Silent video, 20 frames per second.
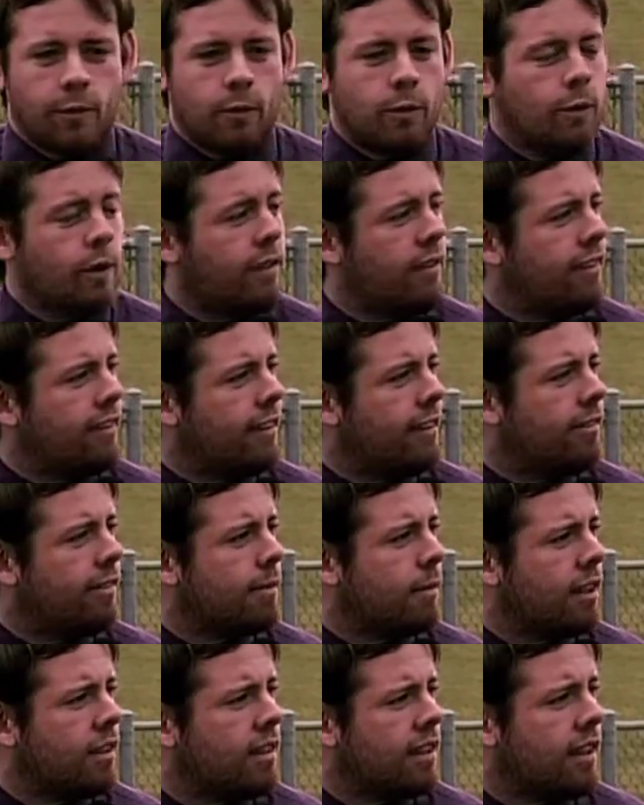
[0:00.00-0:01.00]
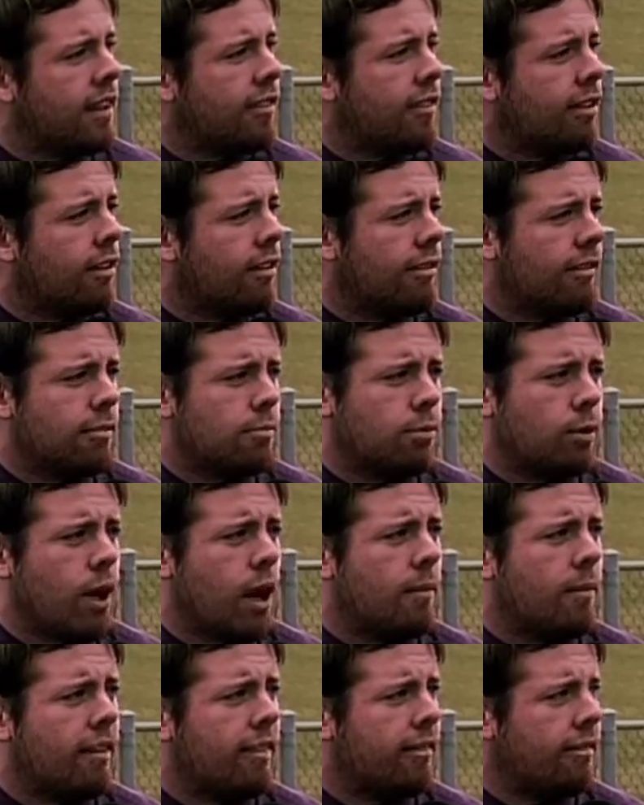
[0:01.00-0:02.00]
we've seen some good things, heard some
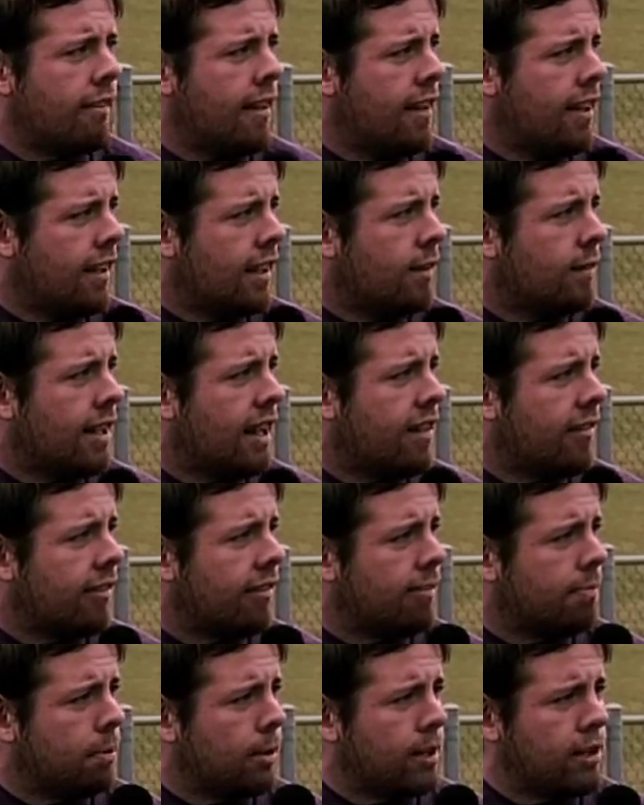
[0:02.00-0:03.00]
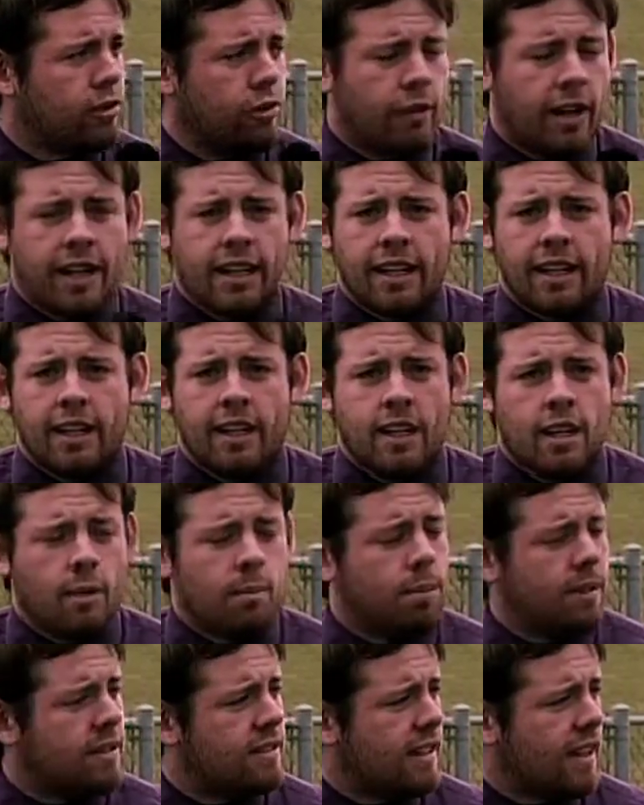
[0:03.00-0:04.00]
promise coming out of spring training.
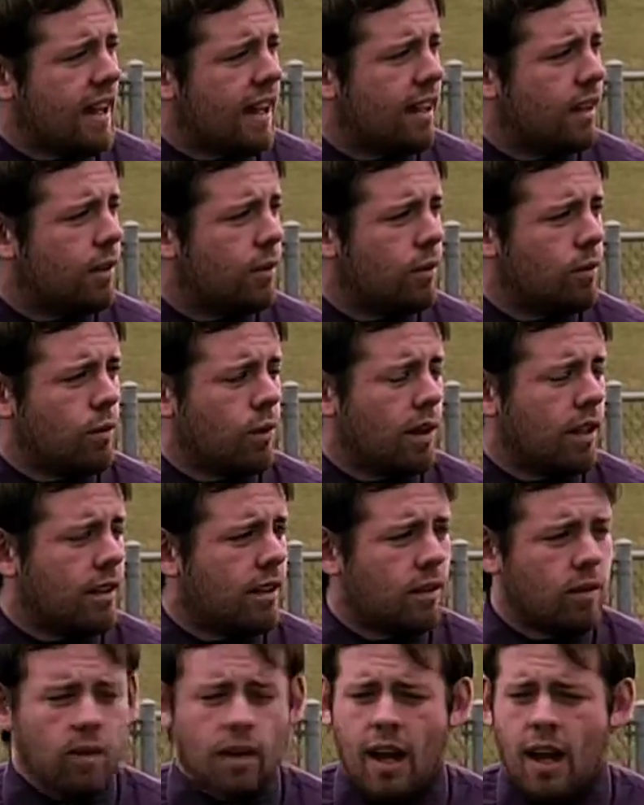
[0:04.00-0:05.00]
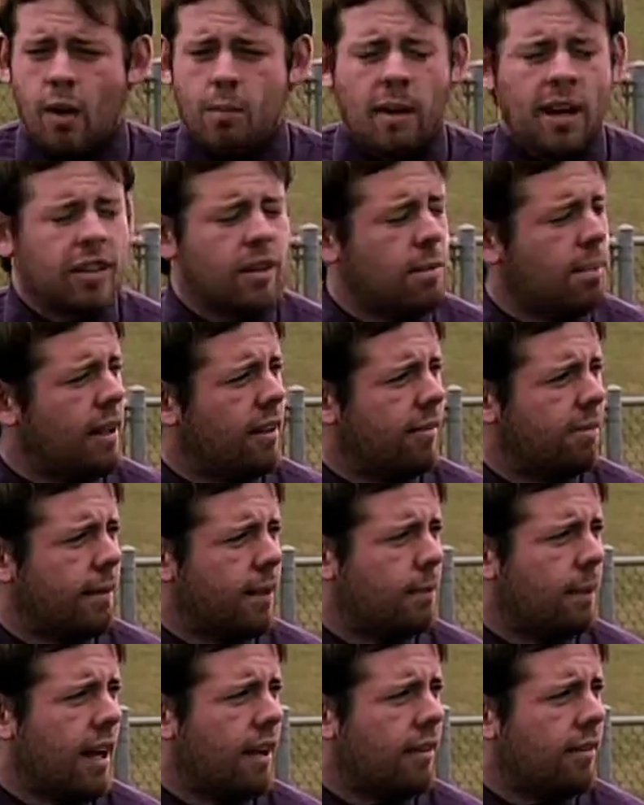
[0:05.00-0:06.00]
But how about the
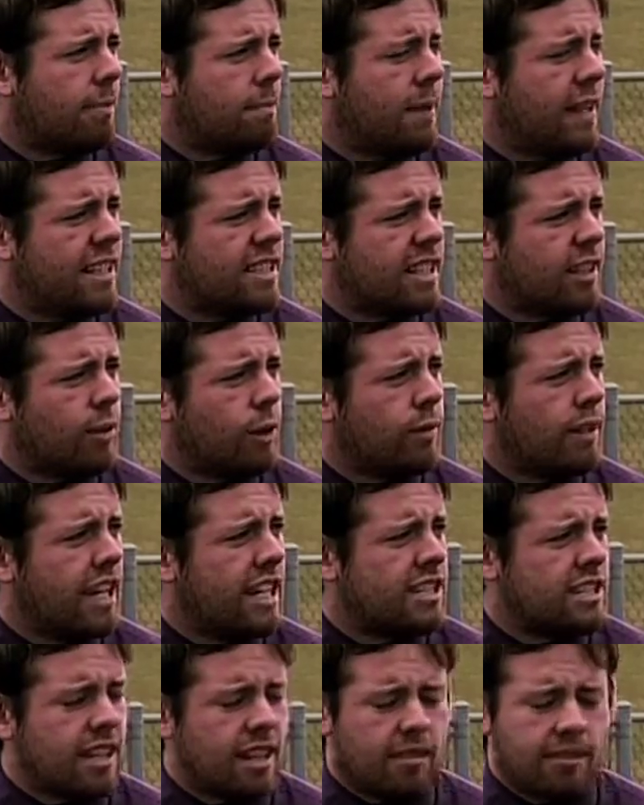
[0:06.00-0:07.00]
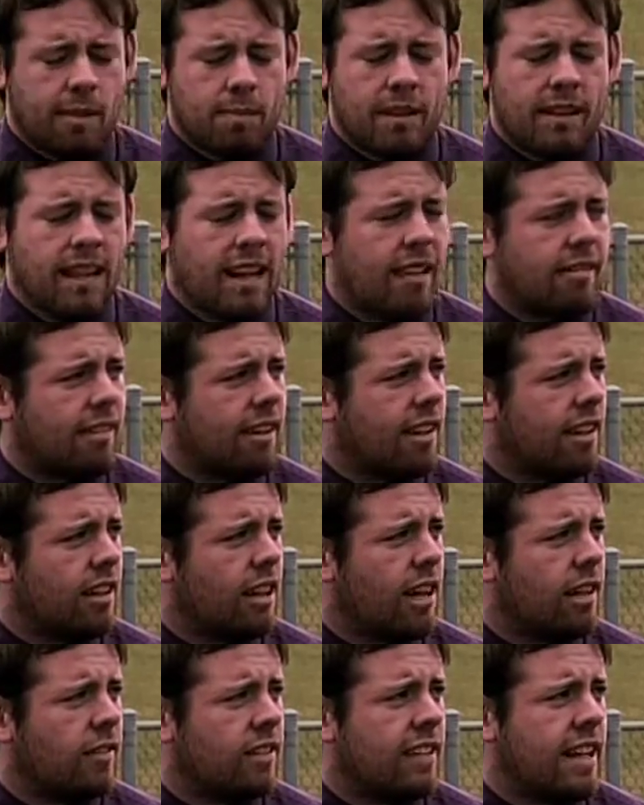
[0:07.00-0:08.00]
Pittsburgh Pirates pitching rotation? That's something that hasn't got a
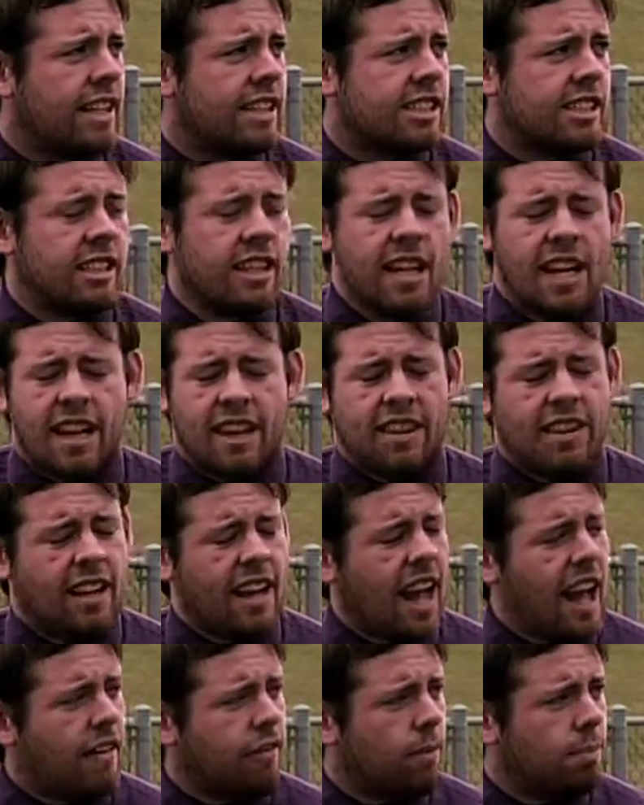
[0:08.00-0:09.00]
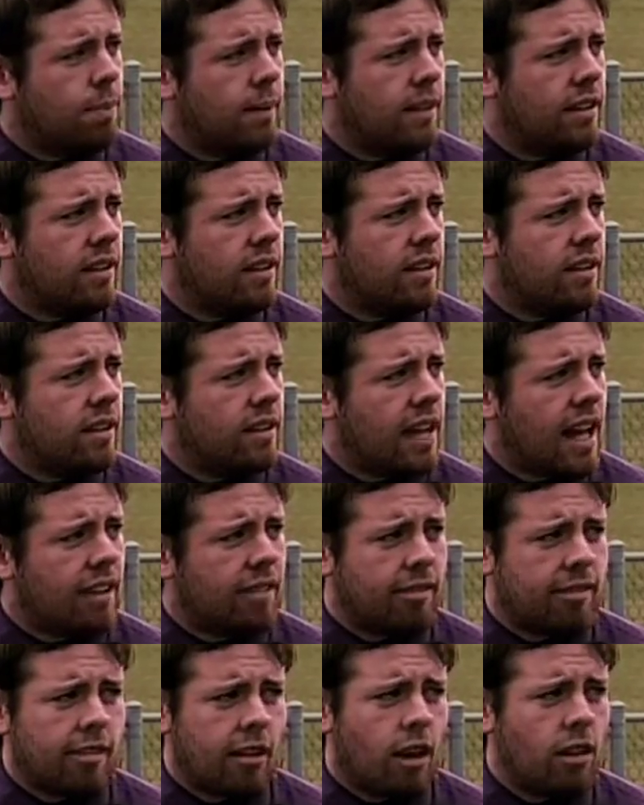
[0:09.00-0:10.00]
lot of attention. They haven't been that
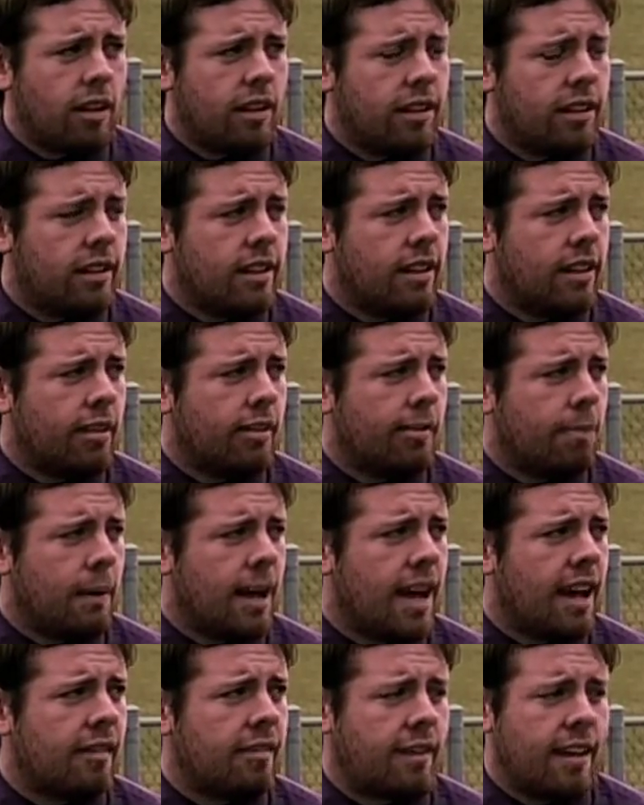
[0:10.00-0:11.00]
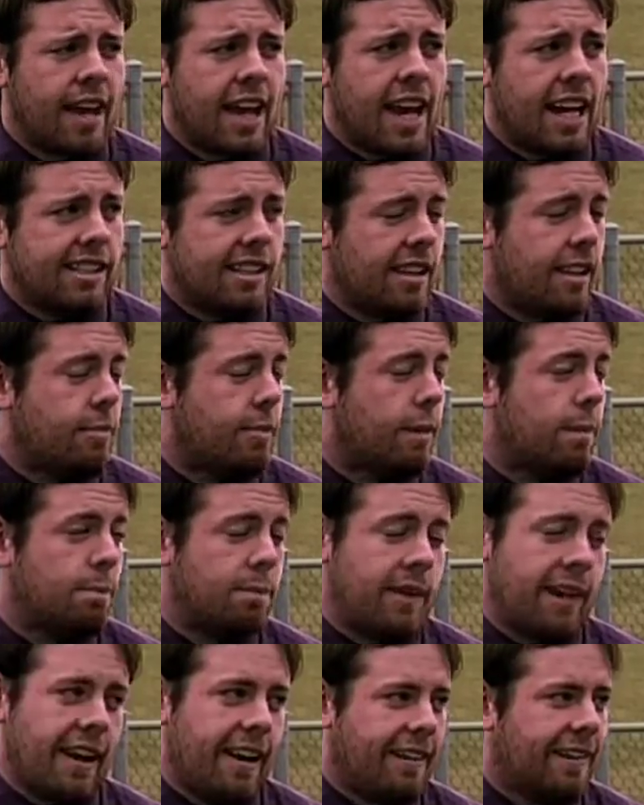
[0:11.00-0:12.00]
solid in years past. Actually, they've been
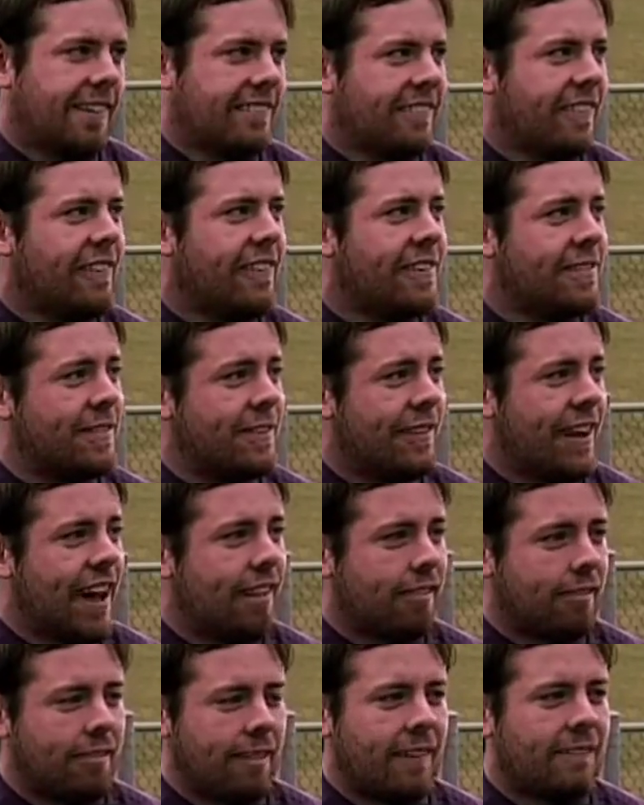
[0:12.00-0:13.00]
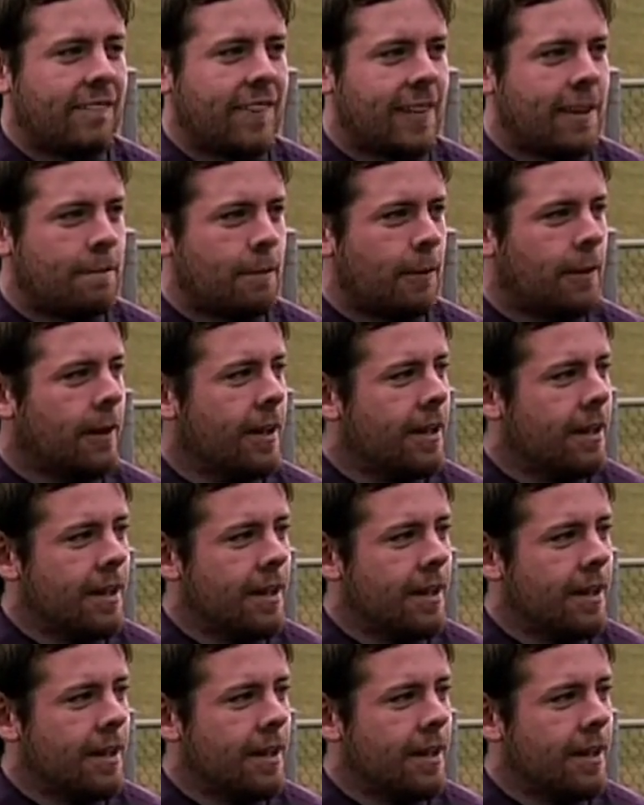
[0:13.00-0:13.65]
terrible if you ask some people.